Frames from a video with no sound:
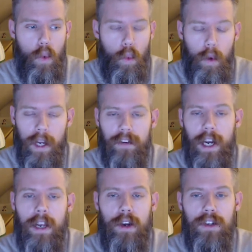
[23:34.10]
whenever
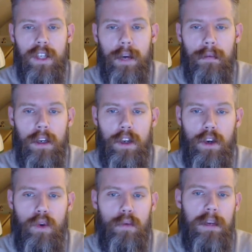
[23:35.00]
I learn something
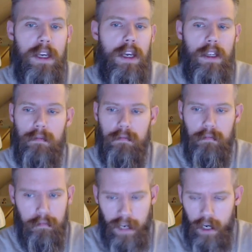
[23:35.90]
new, be it
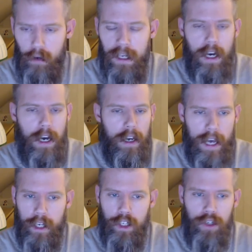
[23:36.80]
Power BI,
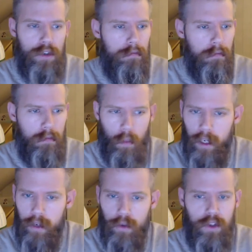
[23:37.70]
Azure,
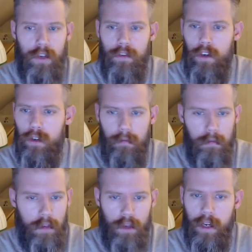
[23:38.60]
Windows Server,
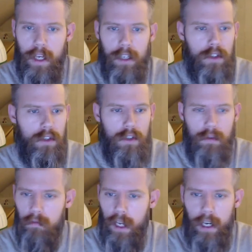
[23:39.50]
Unix,
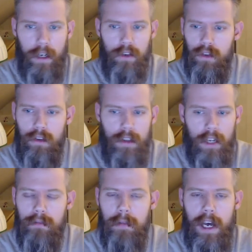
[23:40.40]
Linux,
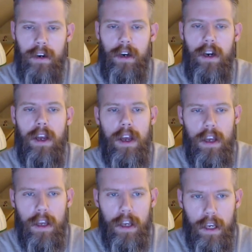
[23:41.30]
doesn't matter.
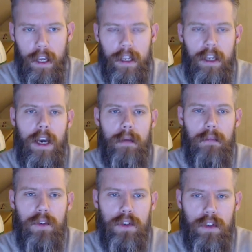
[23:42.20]

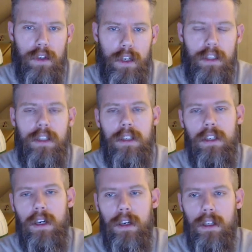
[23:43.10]
It's
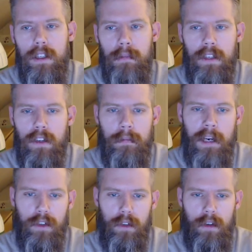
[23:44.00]
a piece of the
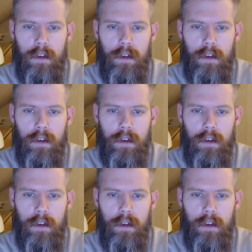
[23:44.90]
puzzle.